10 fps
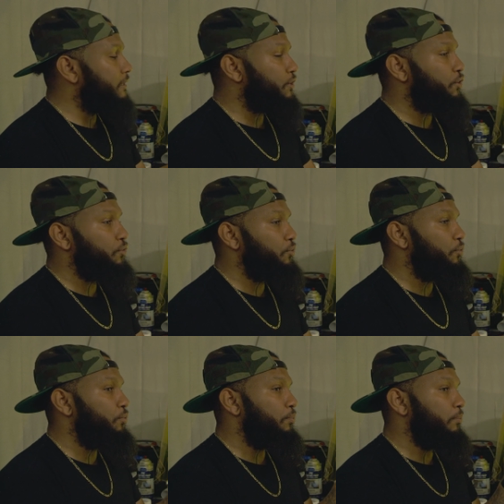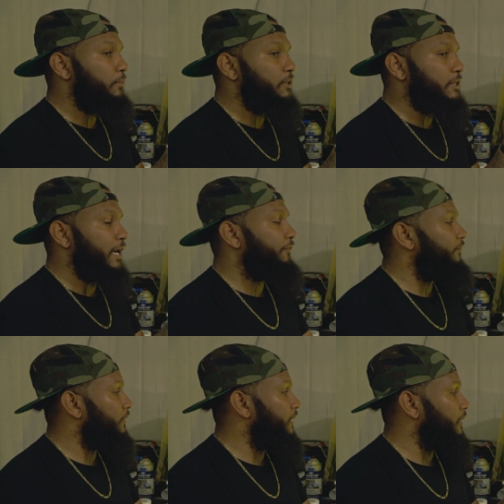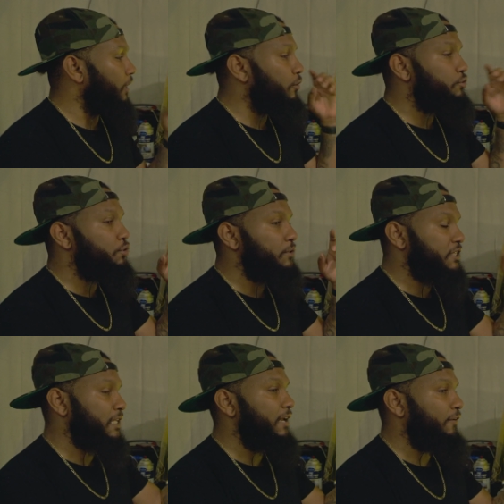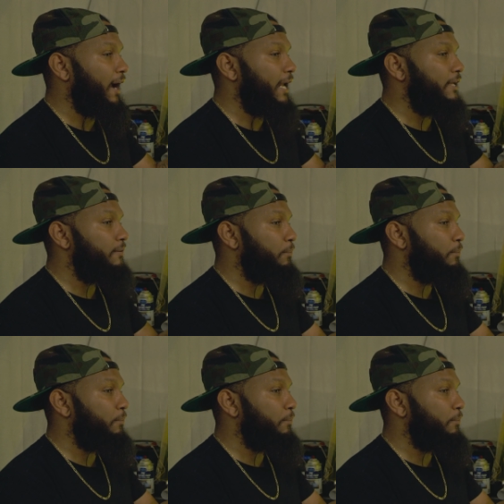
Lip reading: to definitely go to a safe height